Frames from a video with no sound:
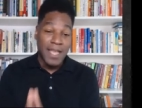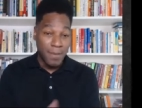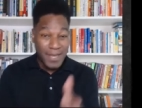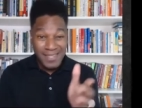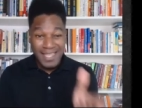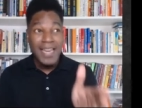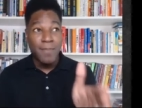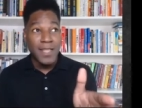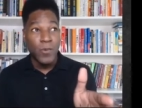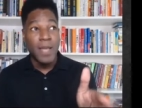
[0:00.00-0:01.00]
I'm excited,
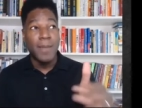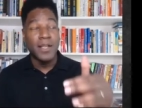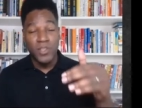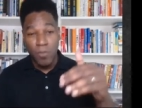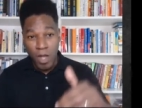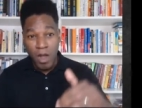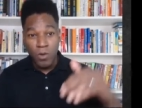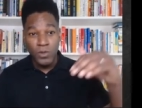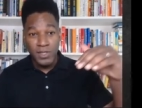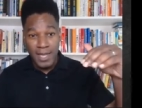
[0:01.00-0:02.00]
by the way, about
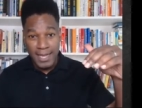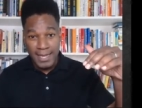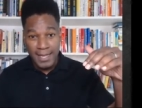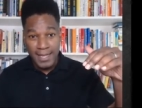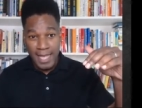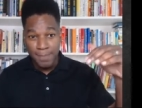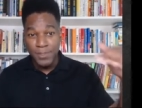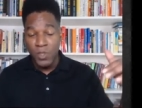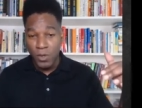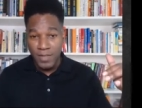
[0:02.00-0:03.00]
tomorrow's uh,
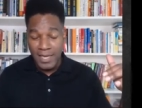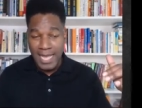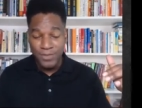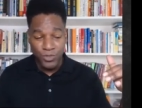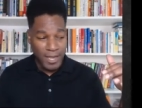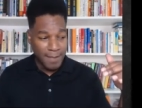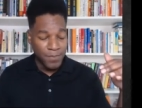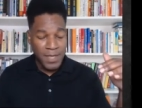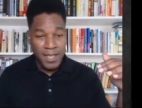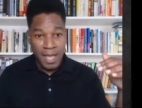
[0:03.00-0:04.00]
episode of the live stream.
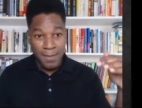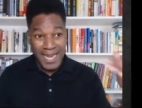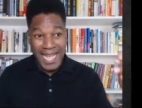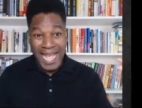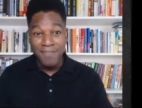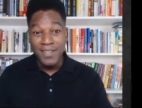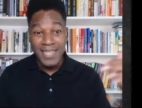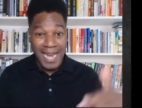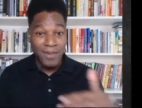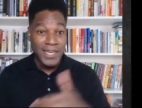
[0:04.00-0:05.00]
I'm going to have
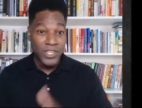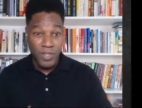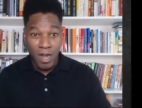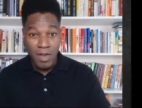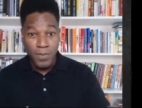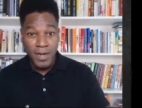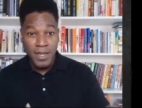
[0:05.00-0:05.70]
Larry Sharpe.